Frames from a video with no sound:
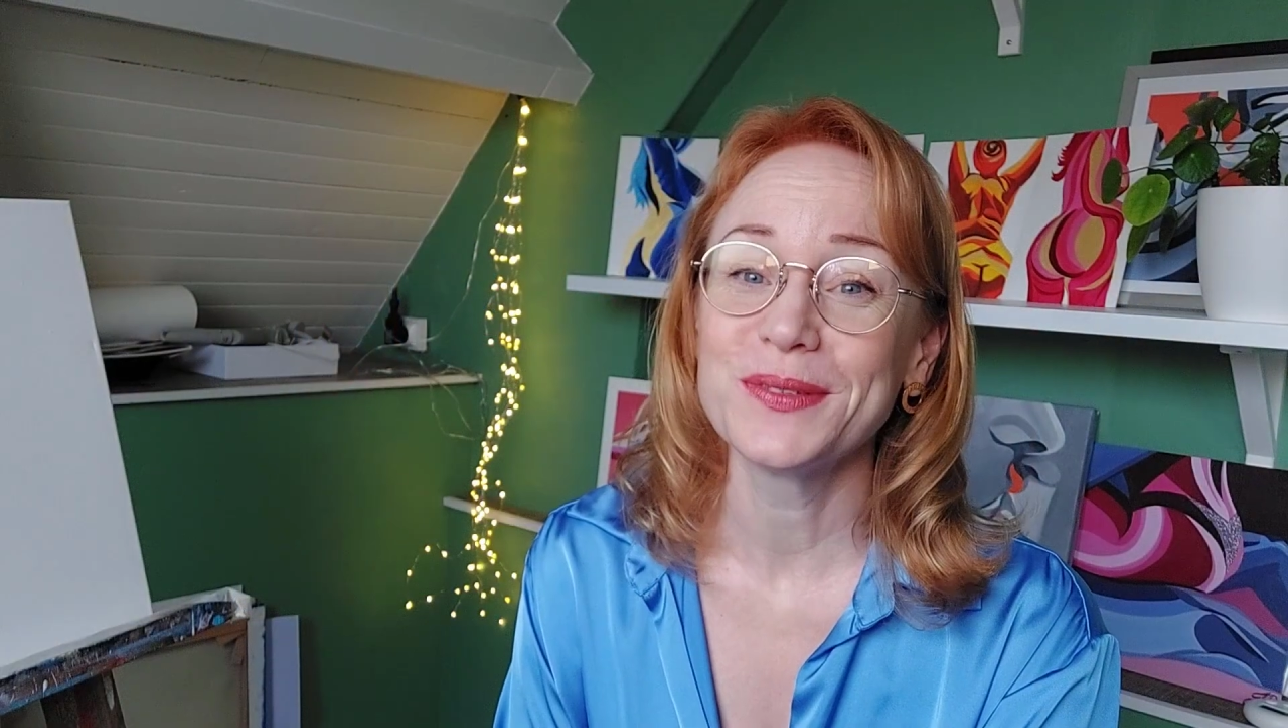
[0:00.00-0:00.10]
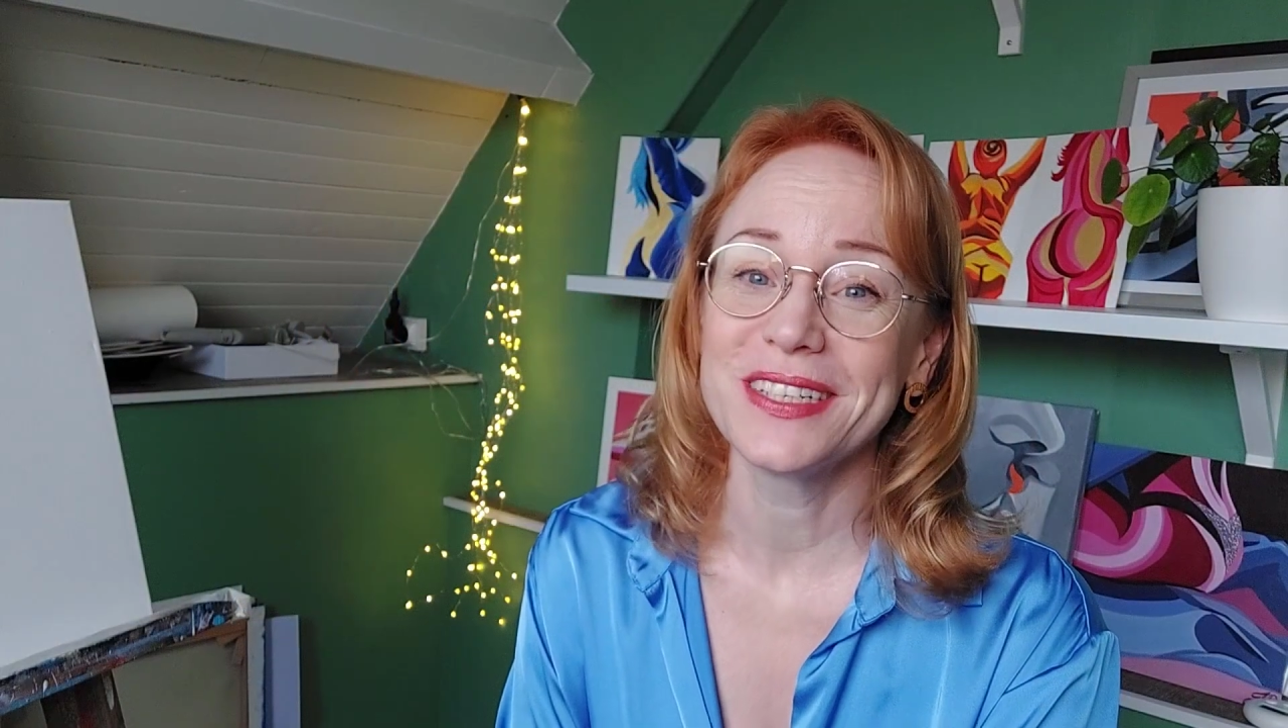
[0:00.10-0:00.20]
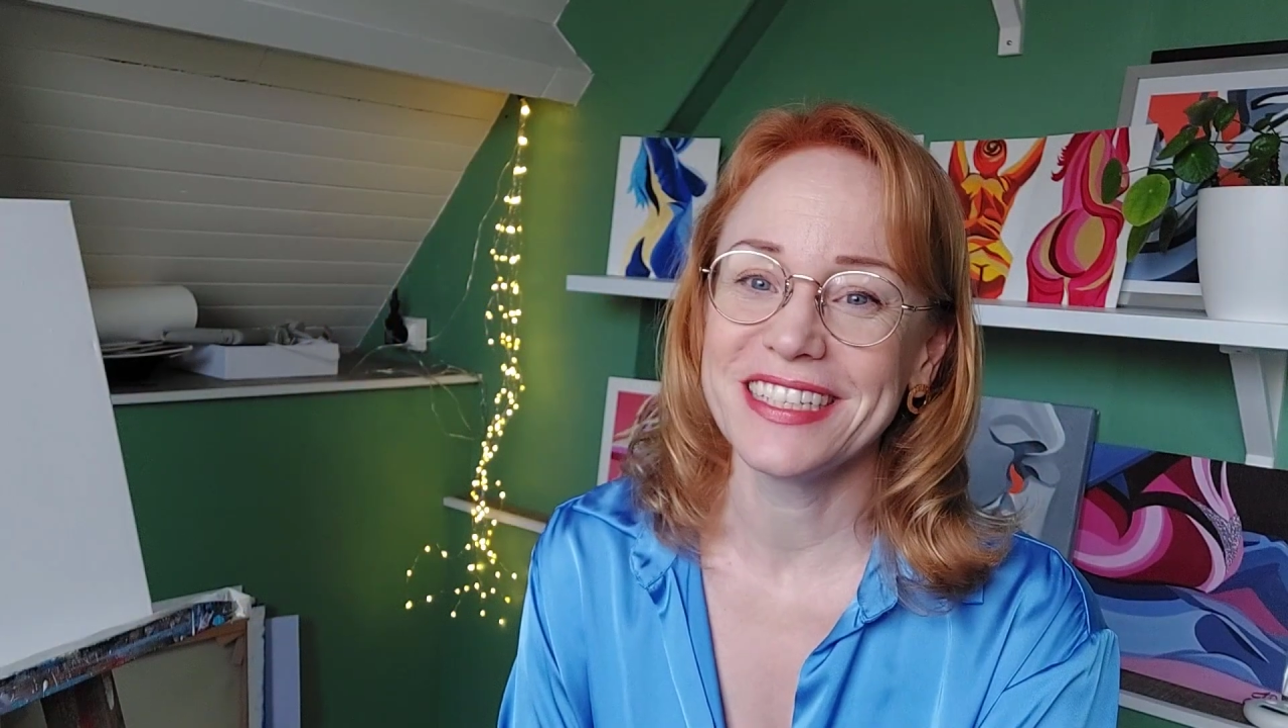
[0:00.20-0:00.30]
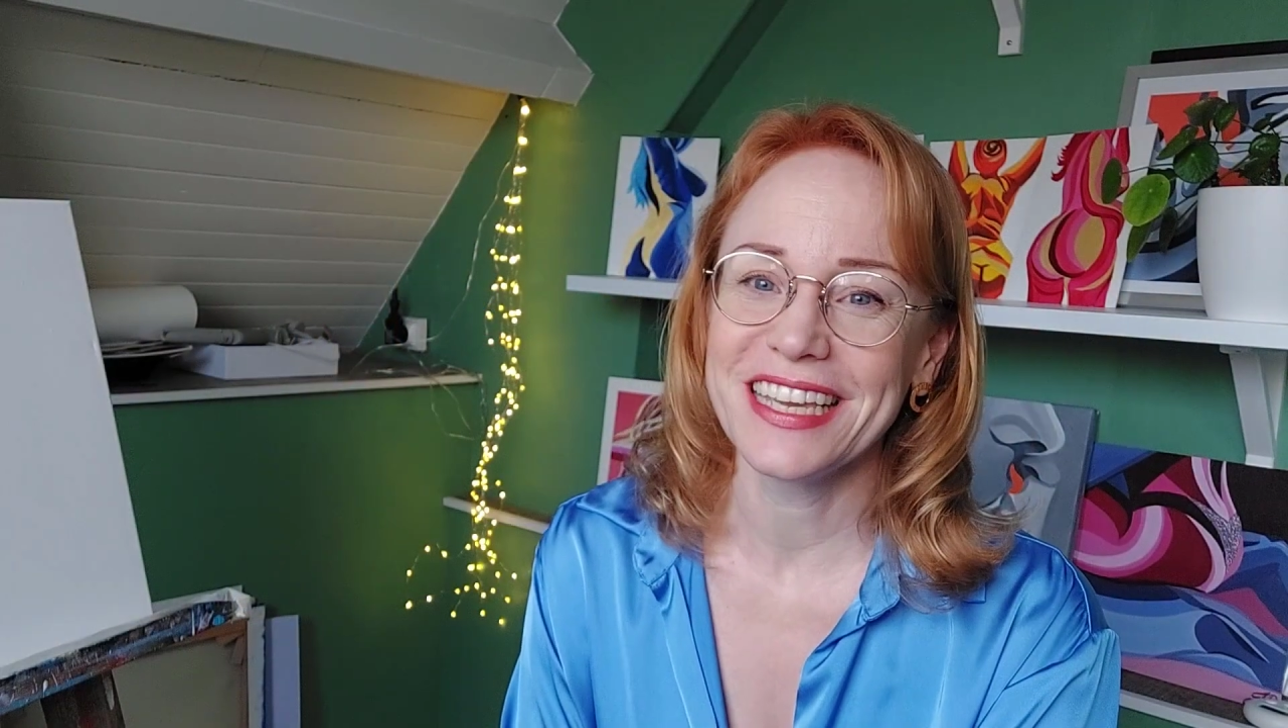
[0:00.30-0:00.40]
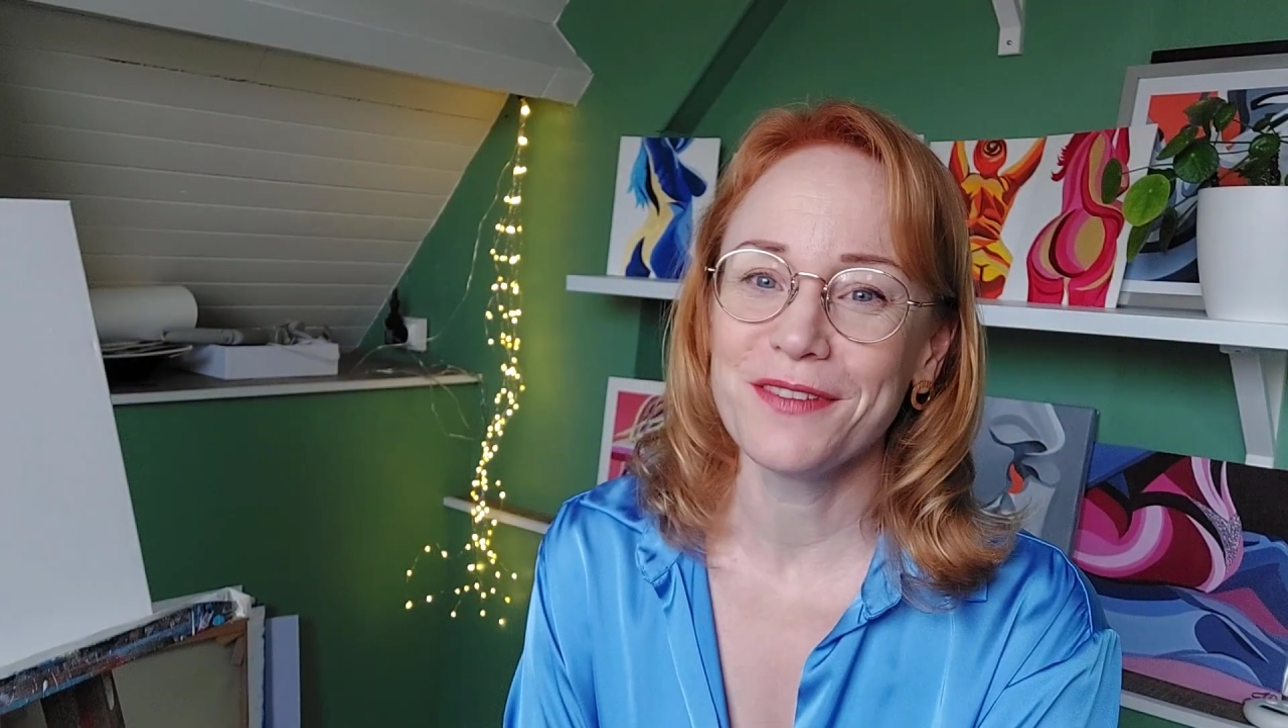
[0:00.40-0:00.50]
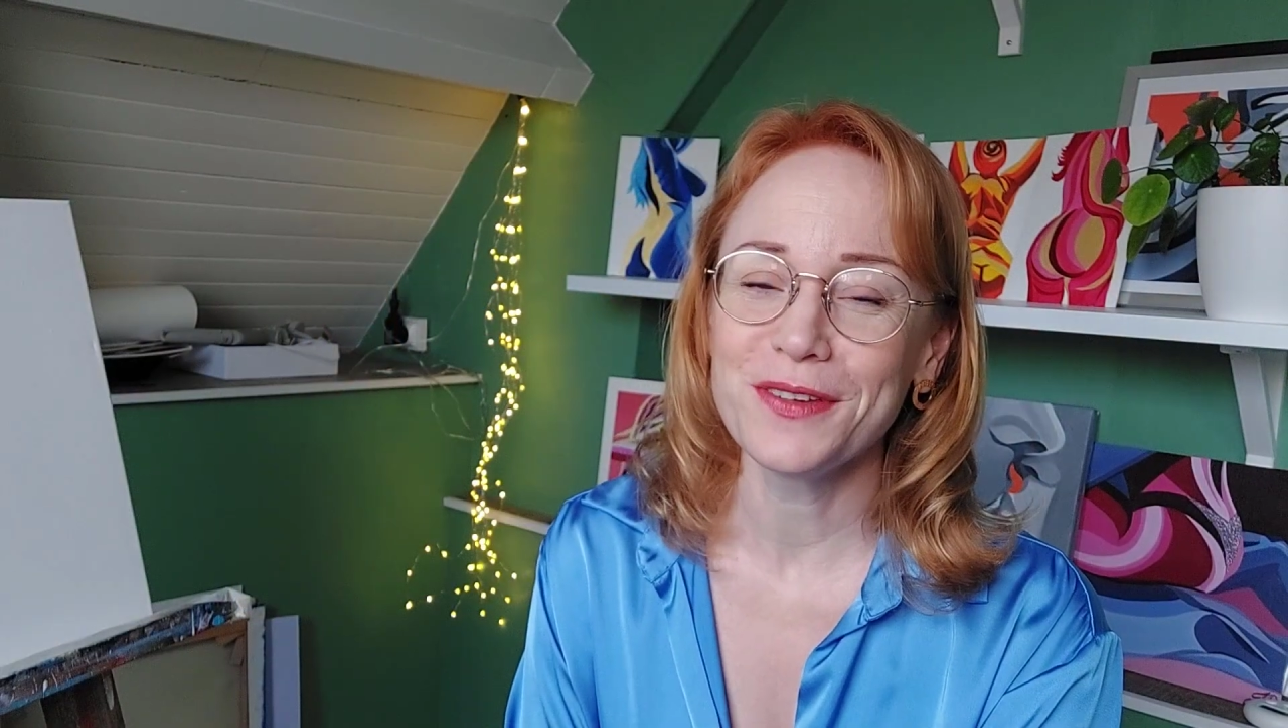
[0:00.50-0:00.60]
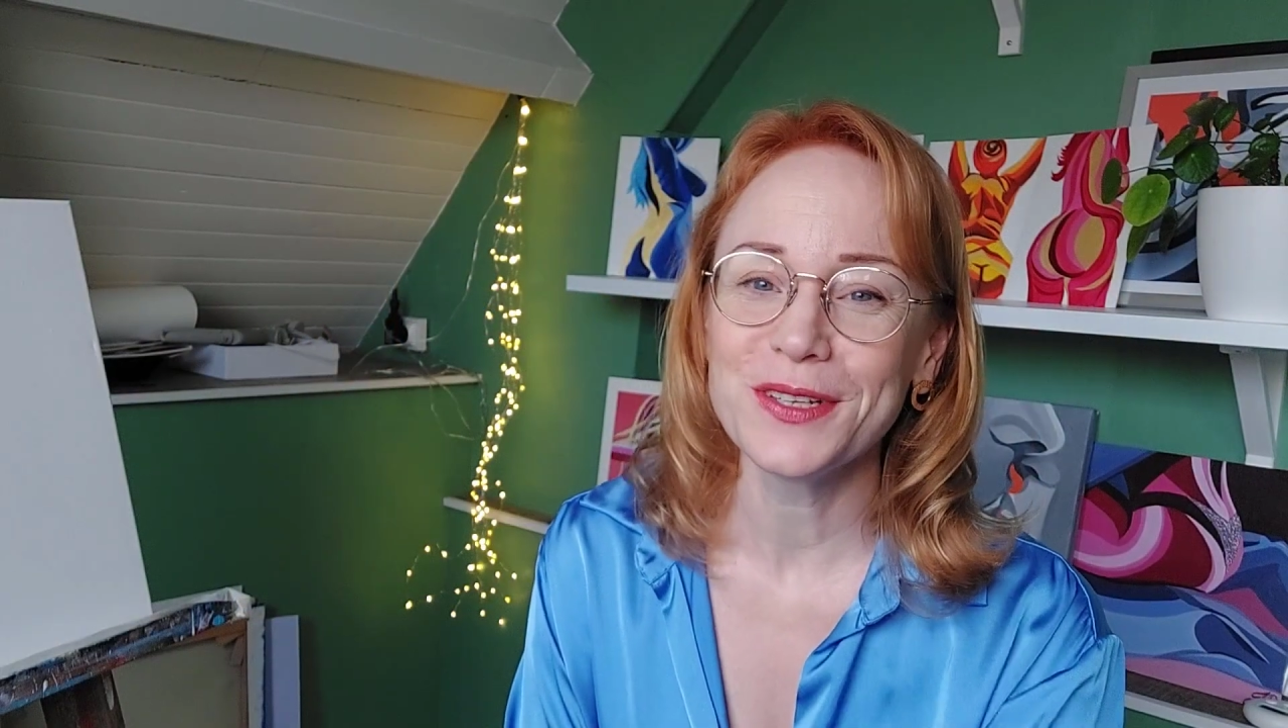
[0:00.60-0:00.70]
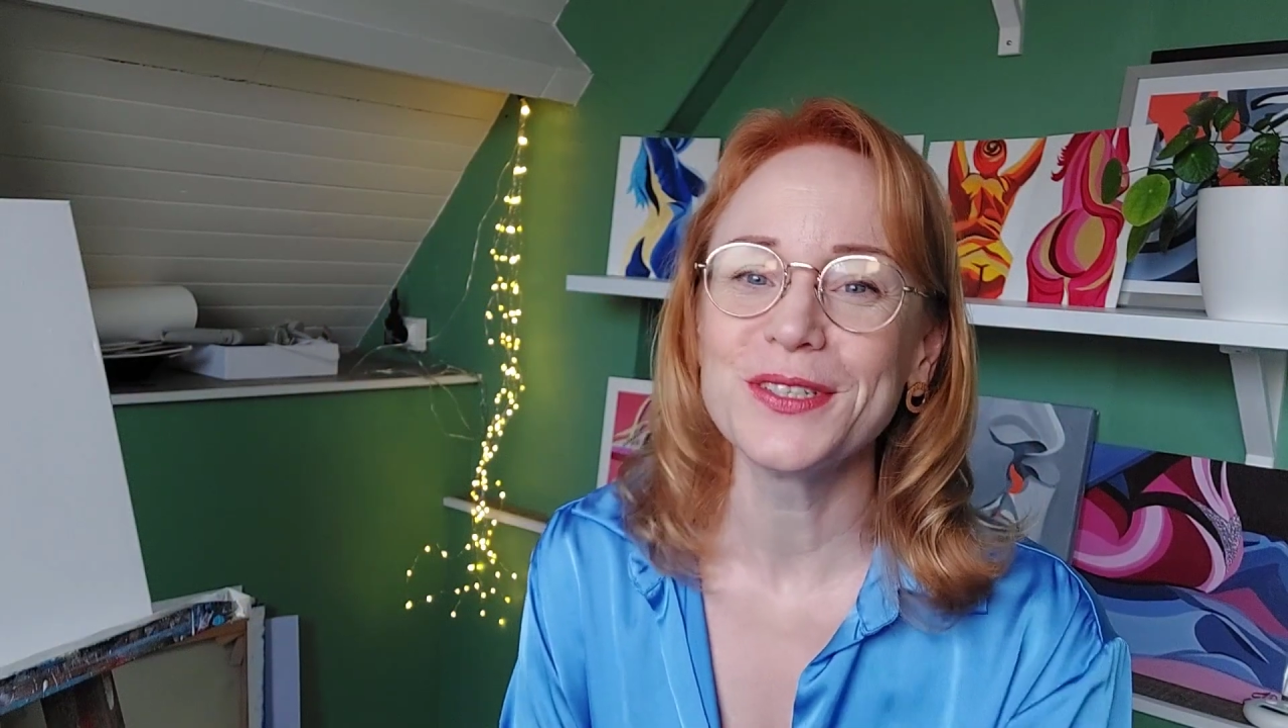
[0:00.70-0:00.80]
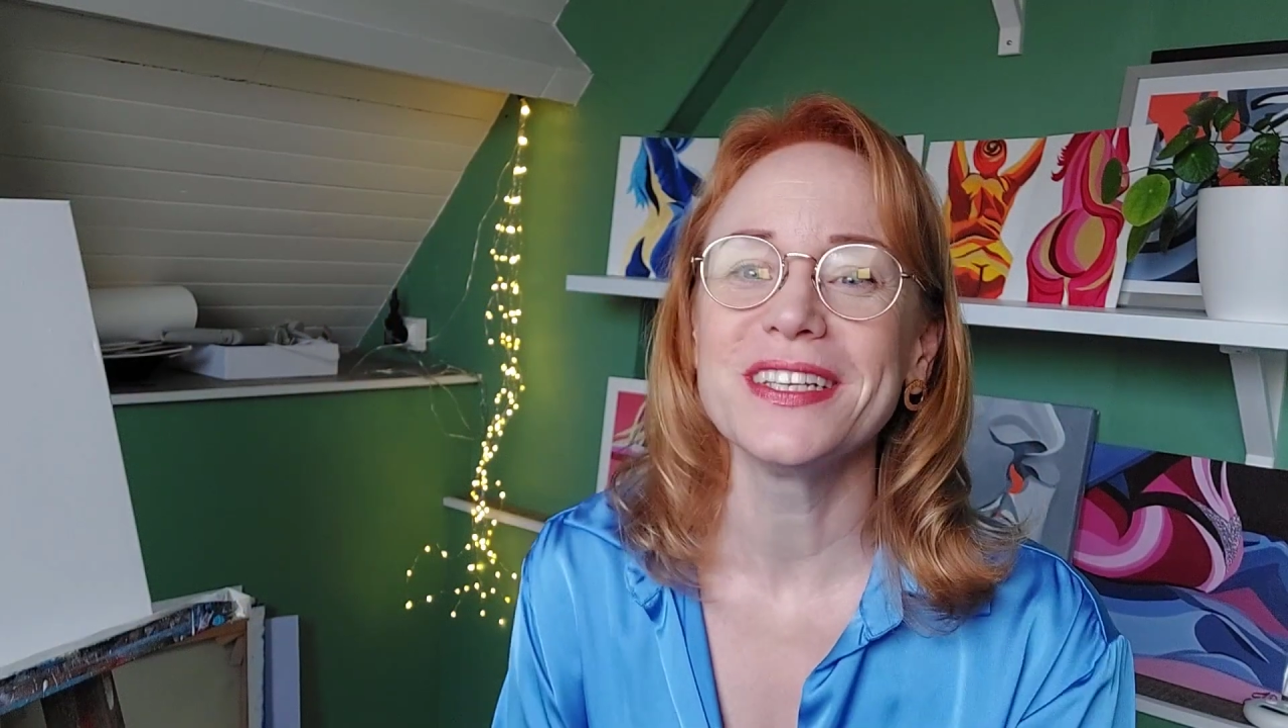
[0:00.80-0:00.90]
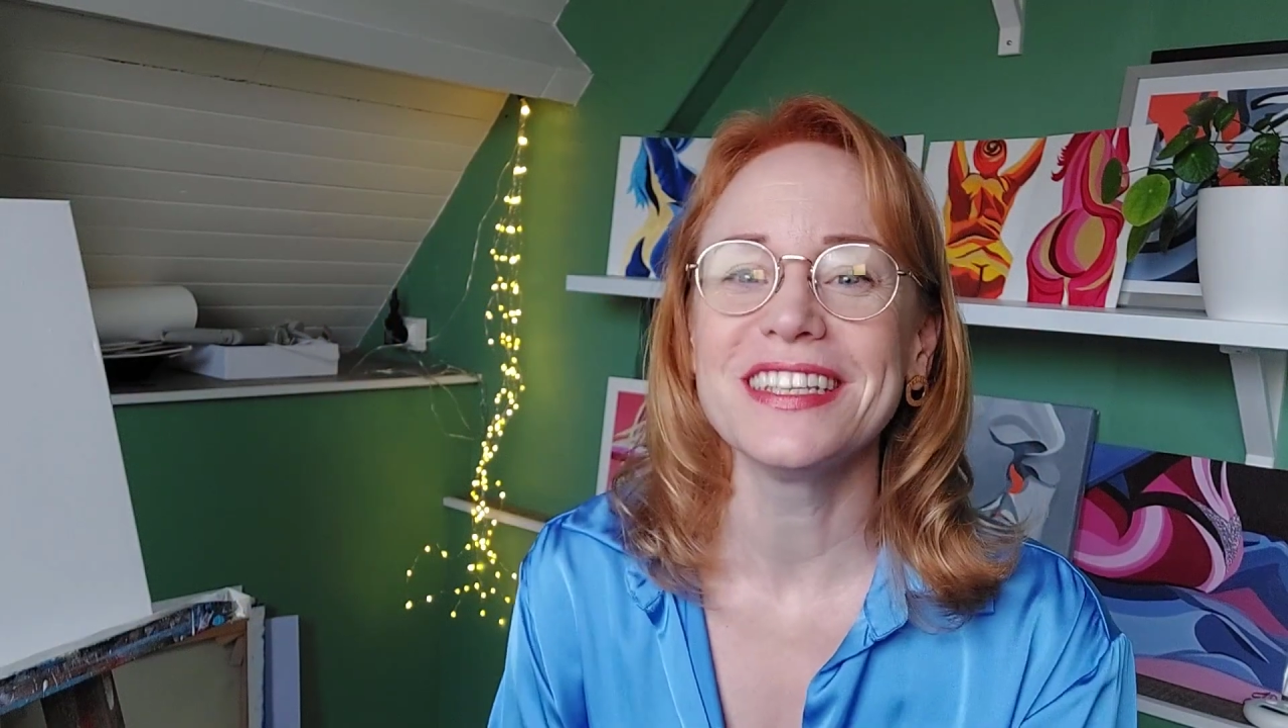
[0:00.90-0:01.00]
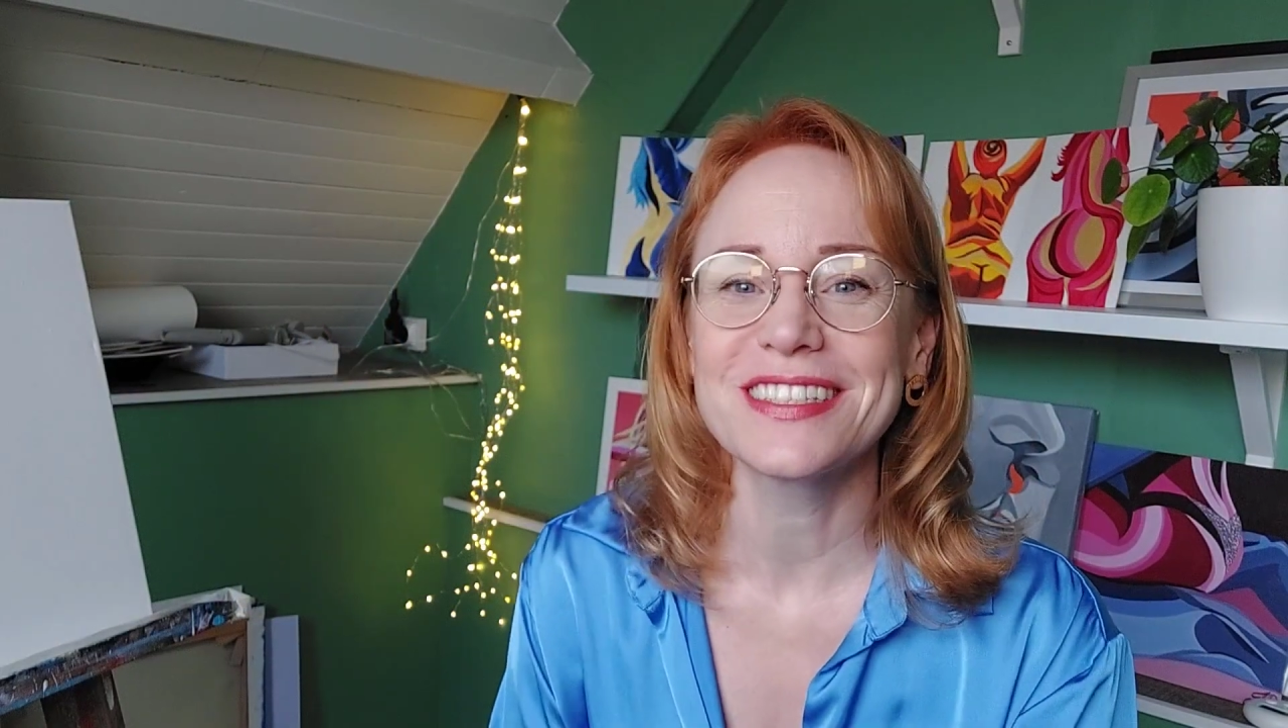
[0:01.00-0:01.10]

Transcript: watching. If you enjoyed